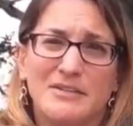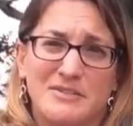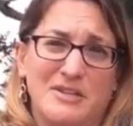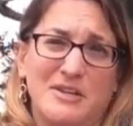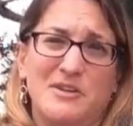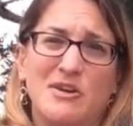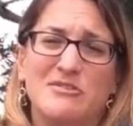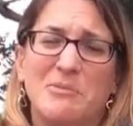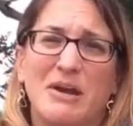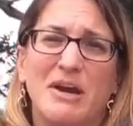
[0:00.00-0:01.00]
send a note
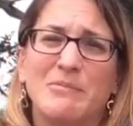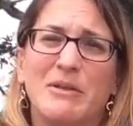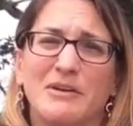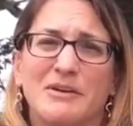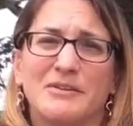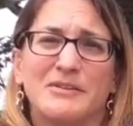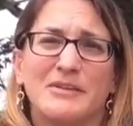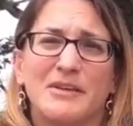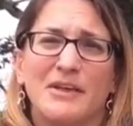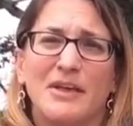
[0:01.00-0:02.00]
to my grandmother.
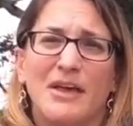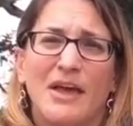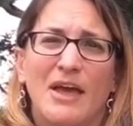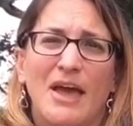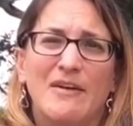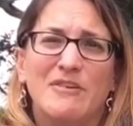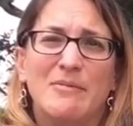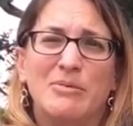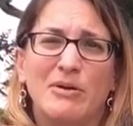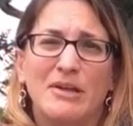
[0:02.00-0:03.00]
If
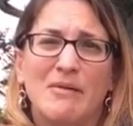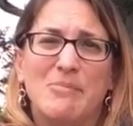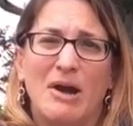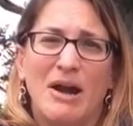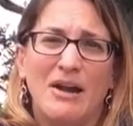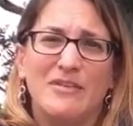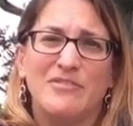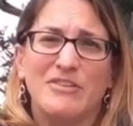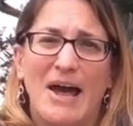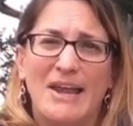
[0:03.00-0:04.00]
I pull it apart
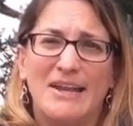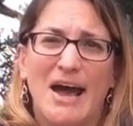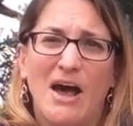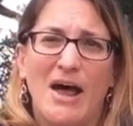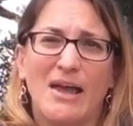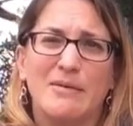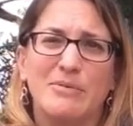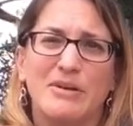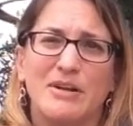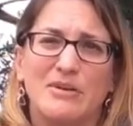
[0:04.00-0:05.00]
and flatten it out, I can
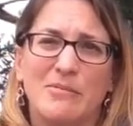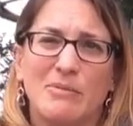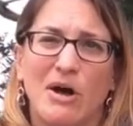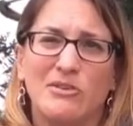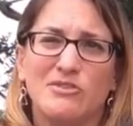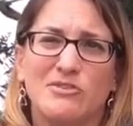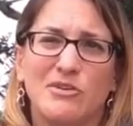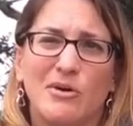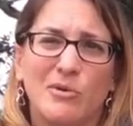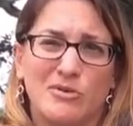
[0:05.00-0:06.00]
put it under mulch
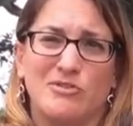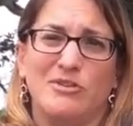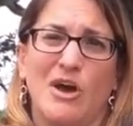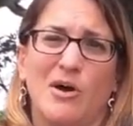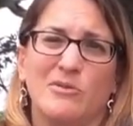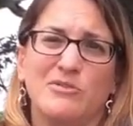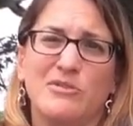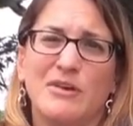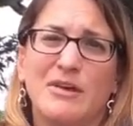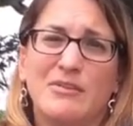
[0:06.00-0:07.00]
or stones
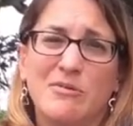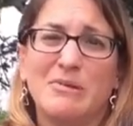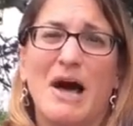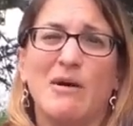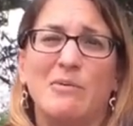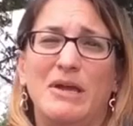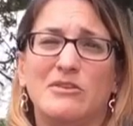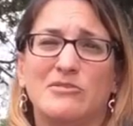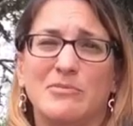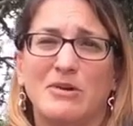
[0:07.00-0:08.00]
to block
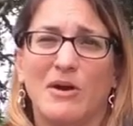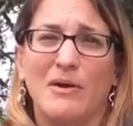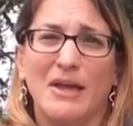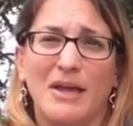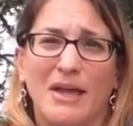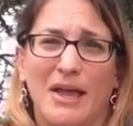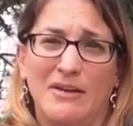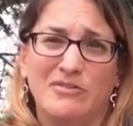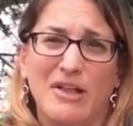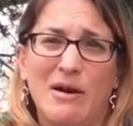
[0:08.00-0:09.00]
weeds from growing
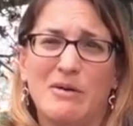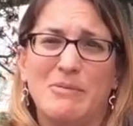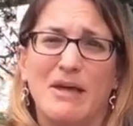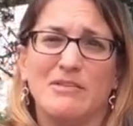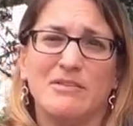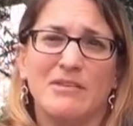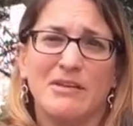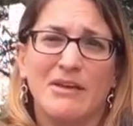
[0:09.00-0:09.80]
in flower beds.